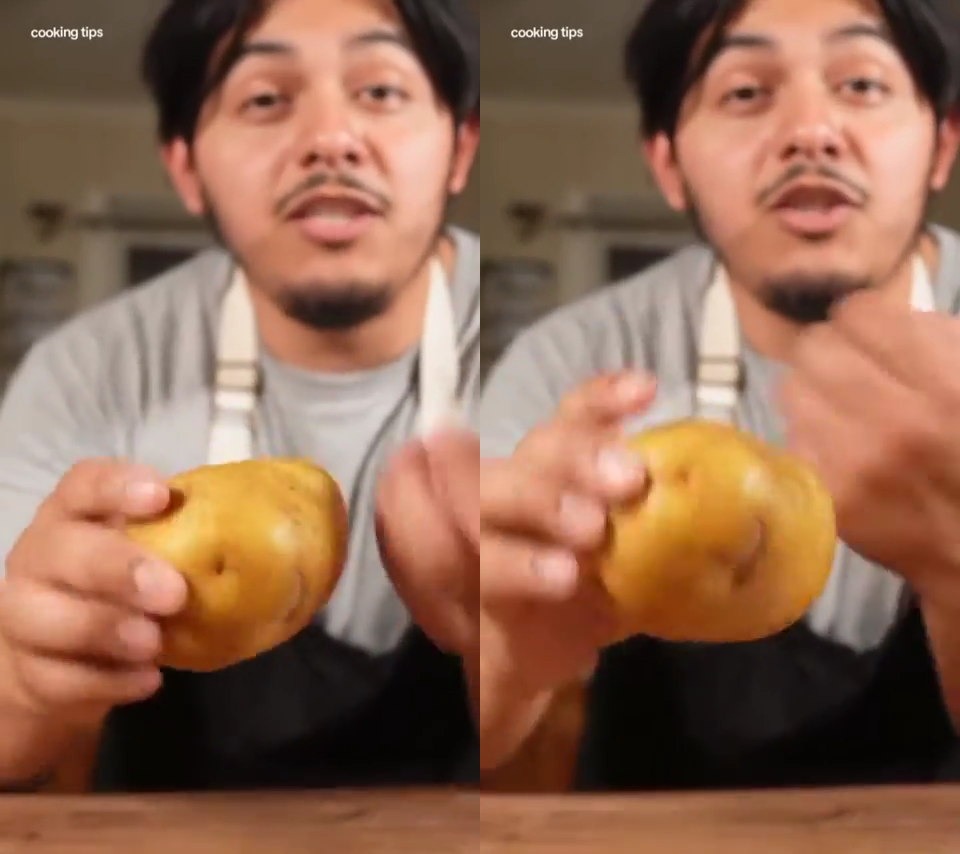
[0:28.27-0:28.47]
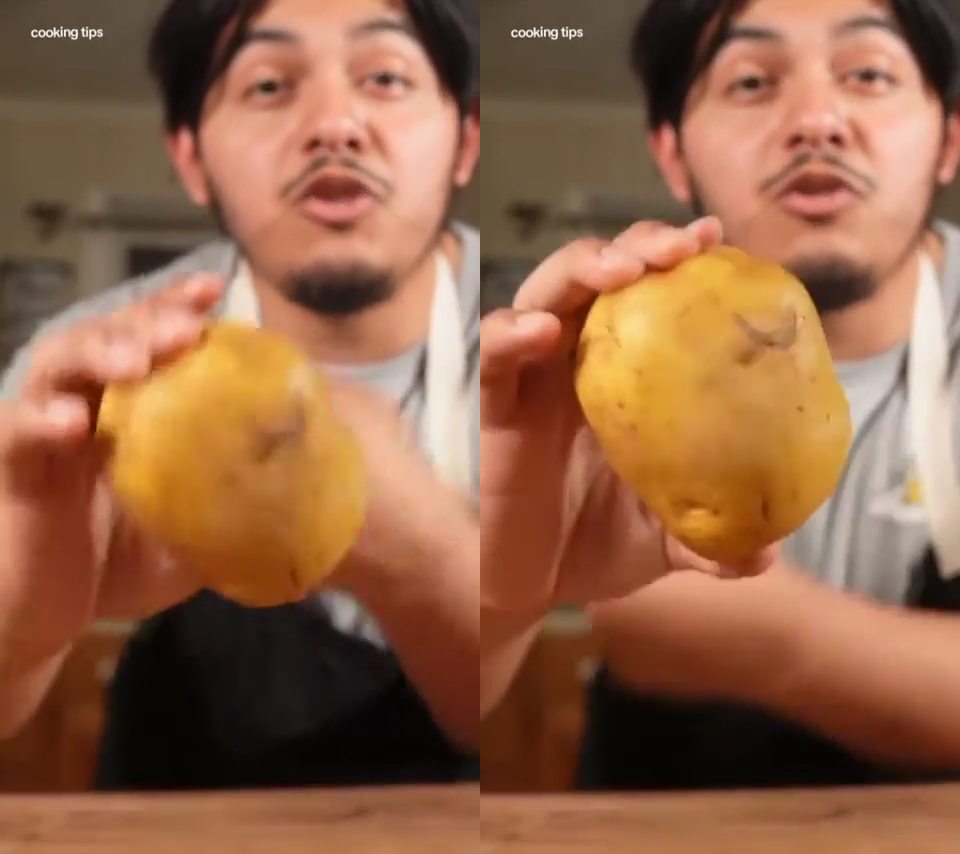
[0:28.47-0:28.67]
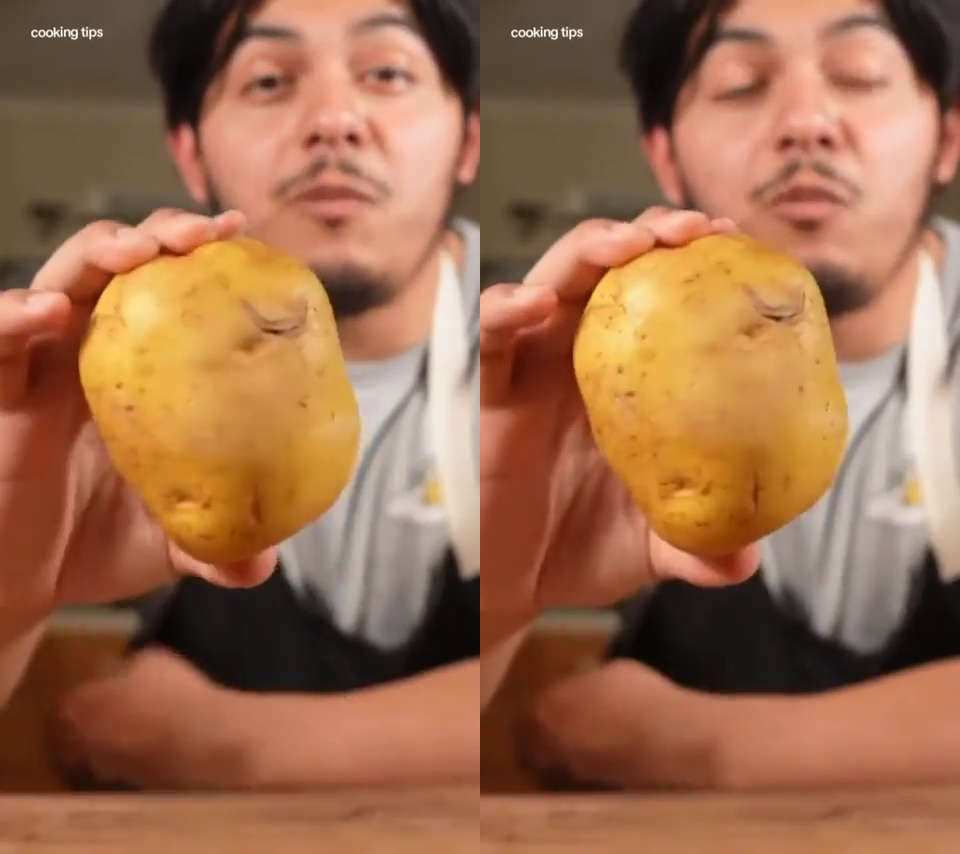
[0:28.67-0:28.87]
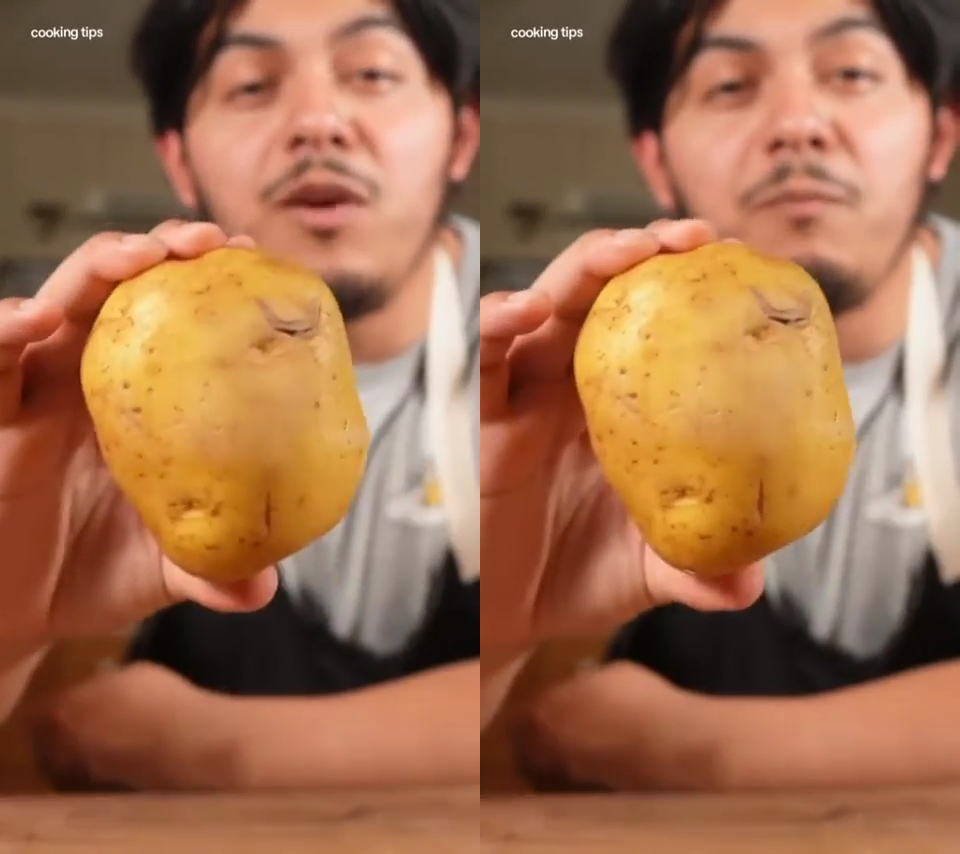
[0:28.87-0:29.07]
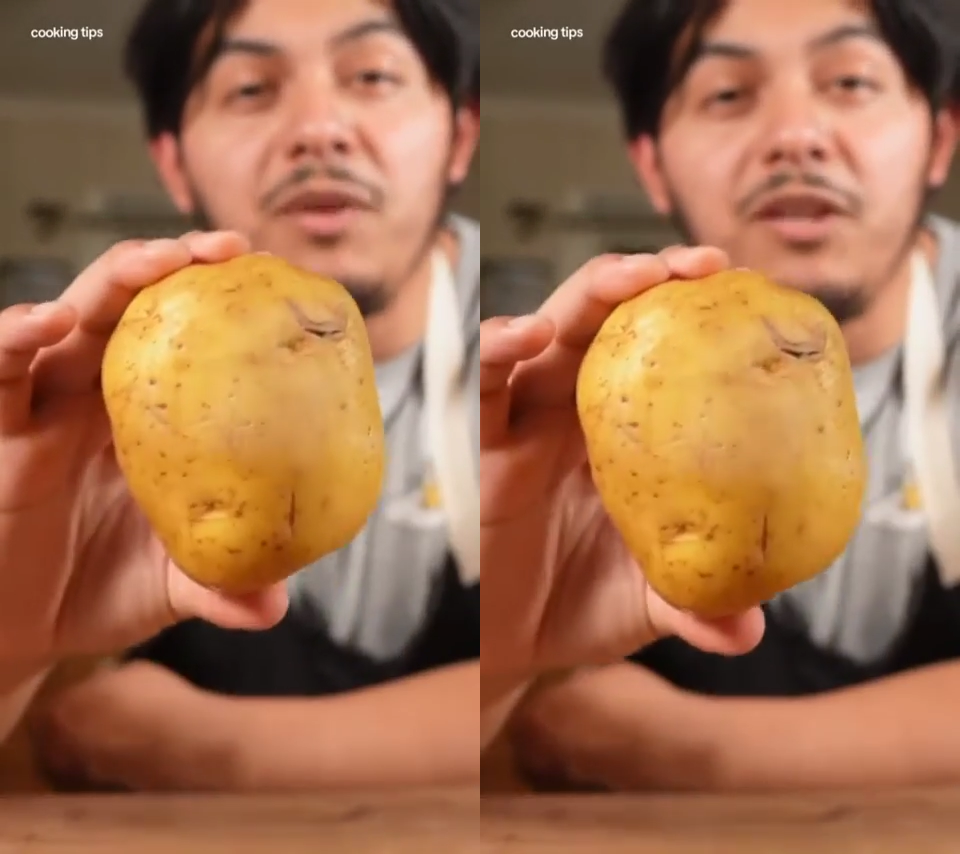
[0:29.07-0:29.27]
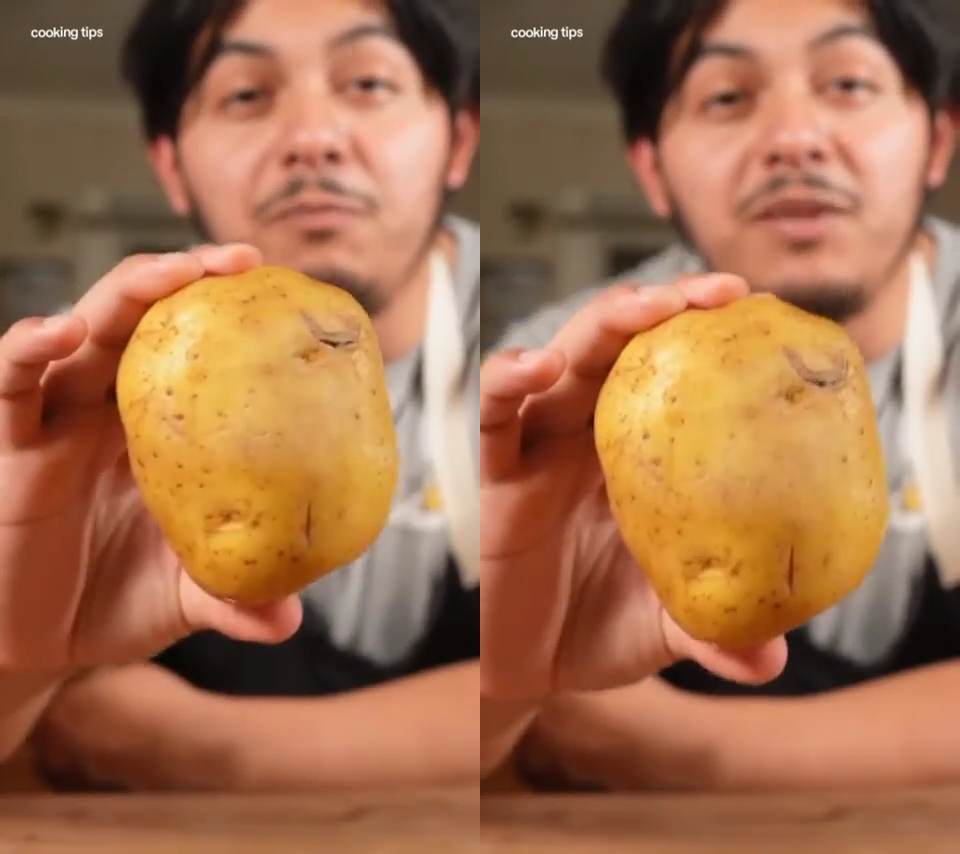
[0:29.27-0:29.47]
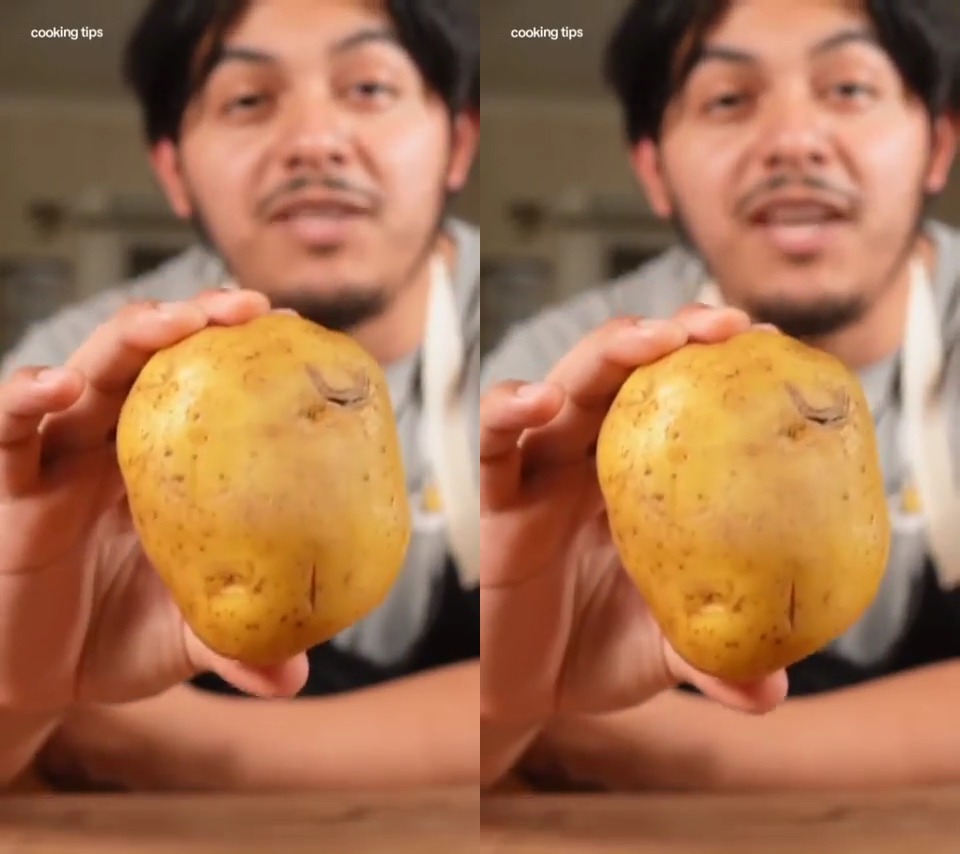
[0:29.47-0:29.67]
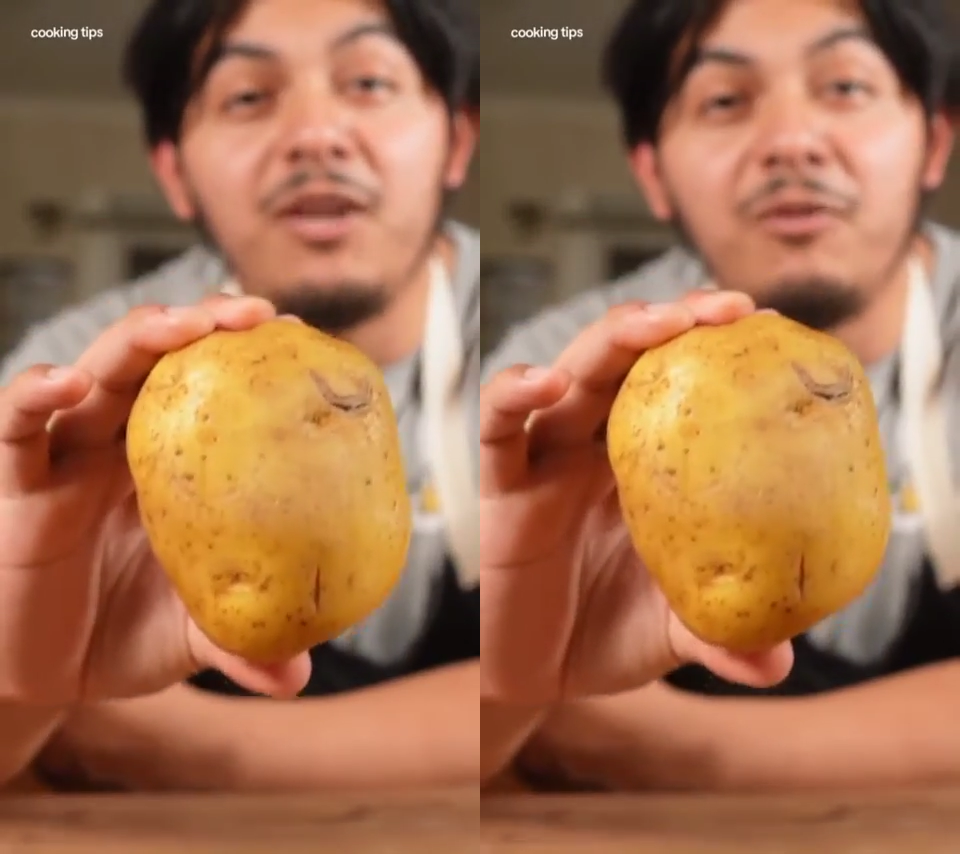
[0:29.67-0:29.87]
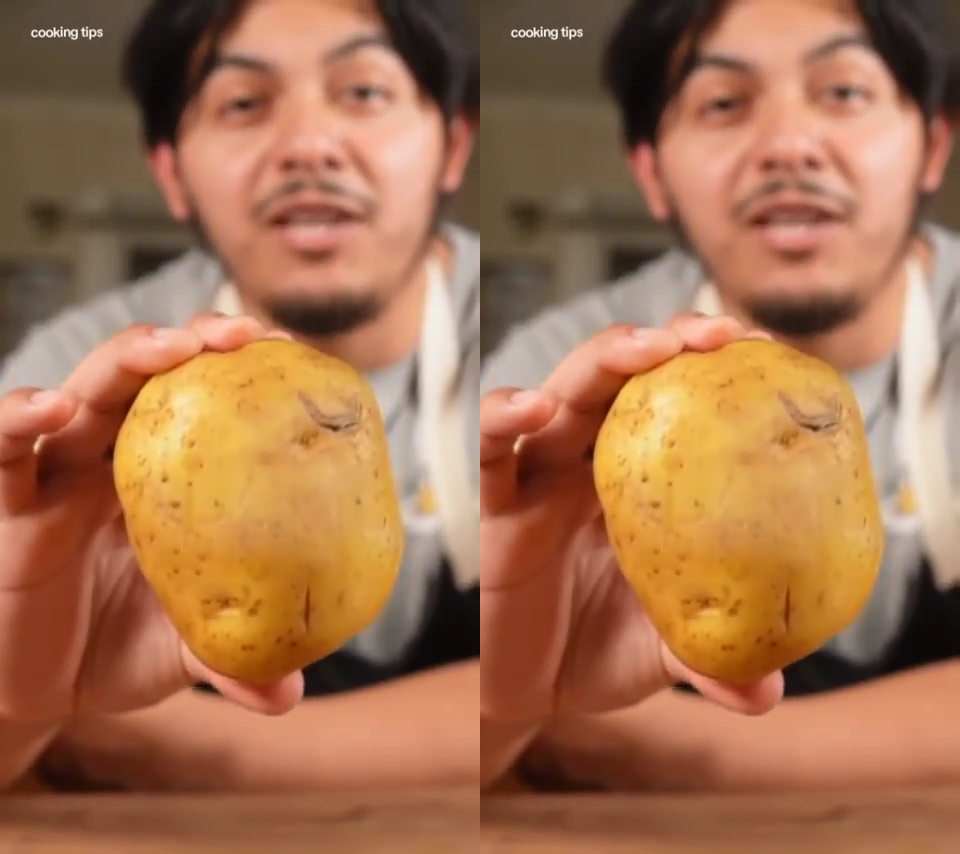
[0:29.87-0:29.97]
just drop 1 peeled potato